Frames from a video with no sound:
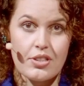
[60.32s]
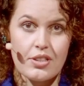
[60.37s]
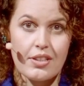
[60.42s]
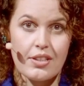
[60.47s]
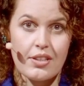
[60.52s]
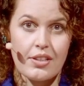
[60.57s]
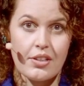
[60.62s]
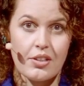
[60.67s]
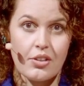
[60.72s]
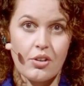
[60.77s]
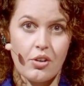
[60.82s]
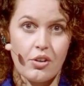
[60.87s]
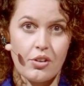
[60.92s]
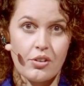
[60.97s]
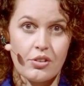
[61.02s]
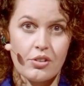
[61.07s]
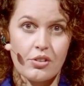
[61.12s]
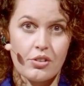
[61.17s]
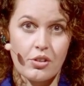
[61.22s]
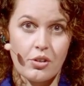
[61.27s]
here
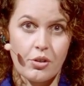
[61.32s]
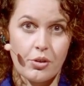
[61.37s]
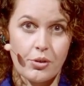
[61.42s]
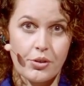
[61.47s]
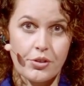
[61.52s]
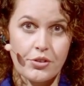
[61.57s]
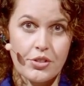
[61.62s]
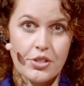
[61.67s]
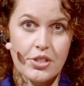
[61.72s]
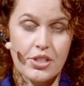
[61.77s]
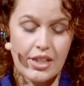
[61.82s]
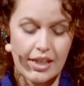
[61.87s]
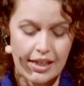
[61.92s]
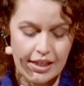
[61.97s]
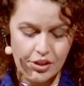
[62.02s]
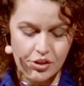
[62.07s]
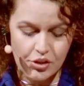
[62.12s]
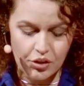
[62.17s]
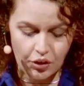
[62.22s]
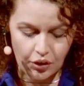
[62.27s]
on the orange
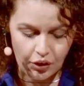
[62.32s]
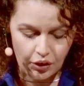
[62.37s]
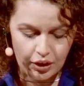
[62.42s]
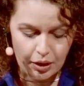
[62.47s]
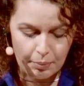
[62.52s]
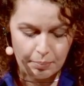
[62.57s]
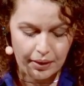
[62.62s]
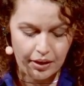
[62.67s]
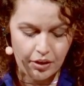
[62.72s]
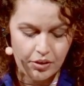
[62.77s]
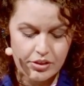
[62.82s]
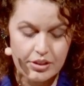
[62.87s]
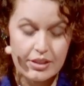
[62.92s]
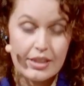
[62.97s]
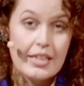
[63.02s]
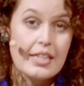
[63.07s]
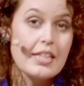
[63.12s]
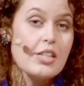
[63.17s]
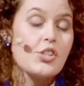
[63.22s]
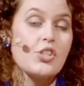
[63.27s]
stage, all about
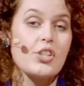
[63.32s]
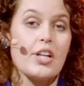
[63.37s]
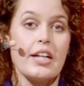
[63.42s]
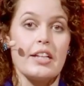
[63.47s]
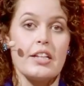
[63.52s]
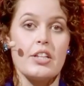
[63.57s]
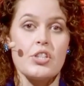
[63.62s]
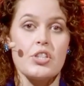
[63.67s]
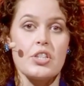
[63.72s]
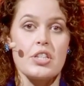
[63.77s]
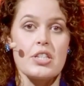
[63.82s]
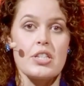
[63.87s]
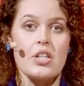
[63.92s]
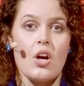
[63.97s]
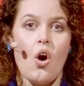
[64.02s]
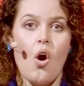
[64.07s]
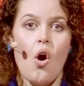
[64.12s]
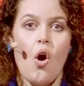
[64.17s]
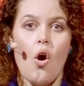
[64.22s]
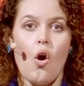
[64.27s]
key challenges,
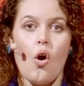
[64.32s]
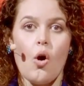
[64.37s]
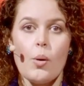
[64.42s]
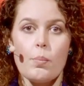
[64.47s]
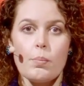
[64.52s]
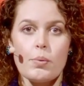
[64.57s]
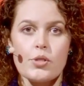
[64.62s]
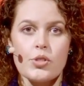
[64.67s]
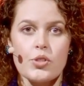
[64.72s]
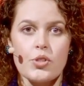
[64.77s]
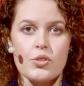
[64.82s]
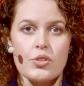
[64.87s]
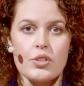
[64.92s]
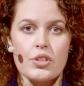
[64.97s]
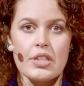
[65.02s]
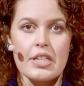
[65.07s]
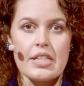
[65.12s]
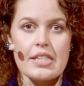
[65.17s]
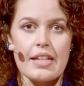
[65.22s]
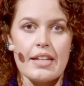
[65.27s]

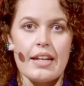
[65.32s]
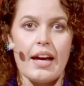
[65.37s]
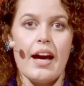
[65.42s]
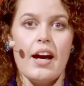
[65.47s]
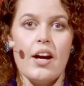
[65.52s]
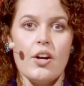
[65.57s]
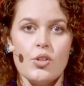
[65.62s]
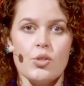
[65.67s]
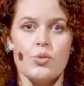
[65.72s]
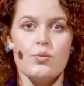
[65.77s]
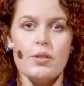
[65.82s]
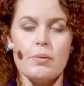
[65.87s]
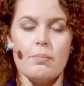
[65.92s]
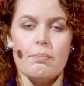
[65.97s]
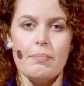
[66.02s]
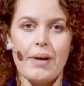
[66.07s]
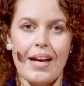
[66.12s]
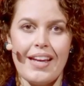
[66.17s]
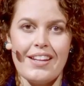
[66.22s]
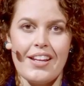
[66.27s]
opportunities, and how do we
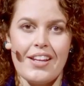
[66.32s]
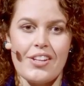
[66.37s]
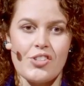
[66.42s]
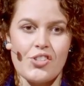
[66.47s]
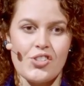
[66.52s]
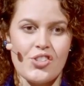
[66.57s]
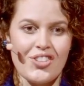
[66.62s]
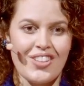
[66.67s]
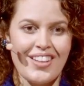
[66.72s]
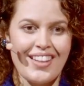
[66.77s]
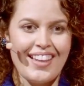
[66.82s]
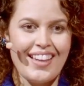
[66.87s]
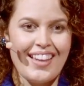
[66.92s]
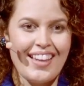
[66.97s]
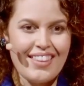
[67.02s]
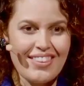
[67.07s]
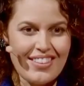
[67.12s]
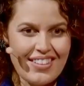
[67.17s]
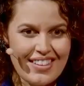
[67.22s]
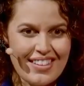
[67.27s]
manage
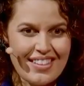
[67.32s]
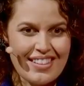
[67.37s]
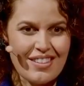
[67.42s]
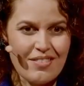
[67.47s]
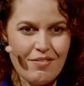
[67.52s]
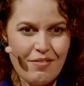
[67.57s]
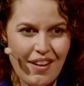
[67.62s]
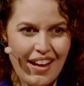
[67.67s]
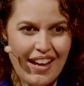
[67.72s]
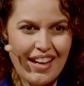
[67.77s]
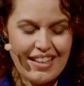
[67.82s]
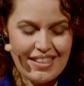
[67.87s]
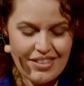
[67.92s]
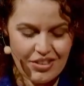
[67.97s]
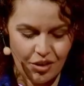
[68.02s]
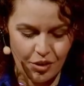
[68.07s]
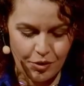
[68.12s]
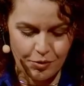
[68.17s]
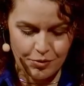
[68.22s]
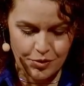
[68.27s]
this phase
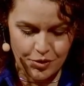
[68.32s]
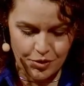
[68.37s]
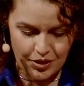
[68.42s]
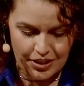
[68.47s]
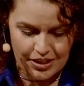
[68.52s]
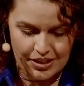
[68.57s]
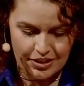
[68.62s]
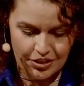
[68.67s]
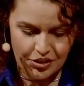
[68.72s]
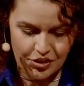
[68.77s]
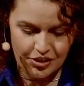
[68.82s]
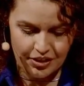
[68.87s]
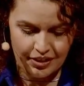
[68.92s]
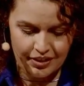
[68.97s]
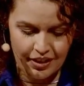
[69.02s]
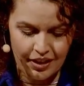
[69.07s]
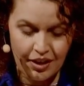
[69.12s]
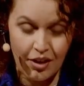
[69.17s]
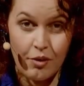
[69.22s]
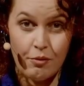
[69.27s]
of transition
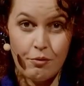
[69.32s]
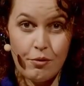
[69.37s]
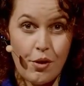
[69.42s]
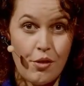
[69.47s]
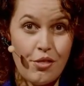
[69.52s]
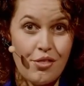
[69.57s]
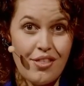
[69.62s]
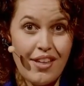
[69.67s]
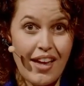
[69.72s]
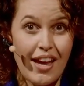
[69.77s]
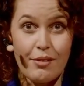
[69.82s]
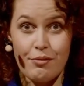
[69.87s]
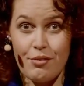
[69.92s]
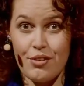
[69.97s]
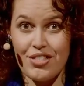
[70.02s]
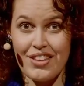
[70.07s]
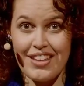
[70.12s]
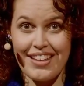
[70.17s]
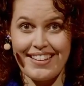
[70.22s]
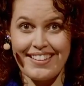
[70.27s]
with
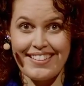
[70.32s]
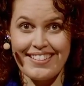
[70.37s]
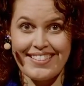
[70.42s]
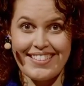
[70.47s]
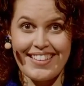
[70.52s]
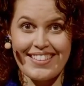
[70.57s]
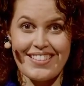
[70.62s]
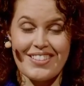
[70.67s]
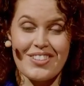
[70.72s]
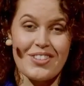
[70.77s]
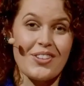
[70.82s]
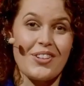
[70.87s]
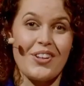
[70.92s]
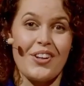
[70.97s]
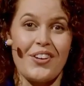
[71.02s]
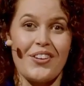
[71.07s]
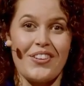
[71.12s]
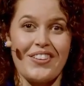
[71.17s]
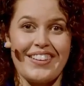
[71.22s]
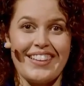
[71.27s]
everything that is
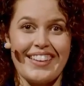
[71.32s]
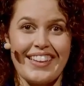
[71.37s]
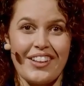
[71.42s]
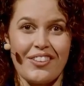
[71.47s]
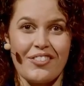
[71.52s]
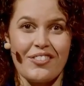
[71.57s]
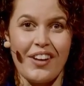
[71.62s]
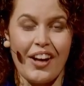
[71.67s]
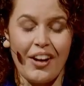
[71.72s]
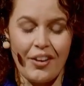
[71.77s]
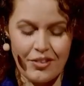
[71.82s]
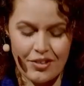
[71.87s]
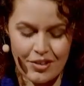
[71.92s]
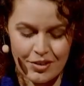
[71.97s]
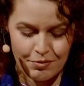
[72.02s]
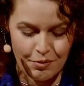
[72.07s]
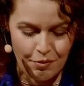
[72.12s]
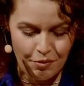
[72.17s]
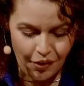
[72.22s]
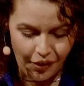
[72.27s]
currently around us,
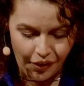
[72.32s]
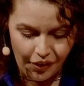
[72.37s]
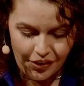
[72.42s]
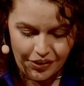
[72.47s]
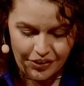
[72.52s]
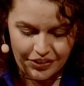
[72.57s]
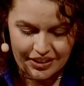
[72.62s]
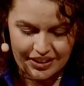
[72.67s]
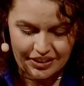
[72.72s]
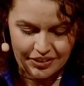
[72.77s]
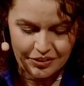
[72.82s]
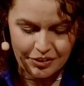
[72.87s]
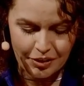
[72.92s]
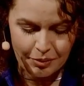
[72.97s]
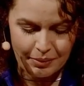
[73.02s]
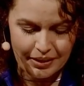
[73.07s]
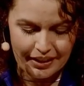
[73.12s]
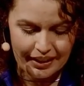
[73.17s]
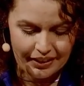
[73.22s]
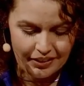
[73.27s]
with all the
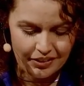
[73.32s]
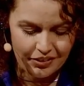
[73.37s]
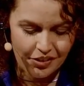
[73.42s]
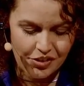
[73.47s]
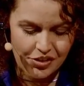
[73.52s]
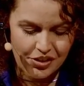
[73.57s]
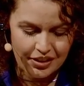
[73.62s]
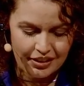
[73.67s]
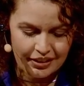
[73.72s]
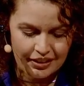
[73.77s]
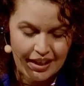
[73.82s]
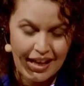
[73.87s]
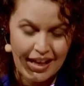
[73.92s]
economic, ecological,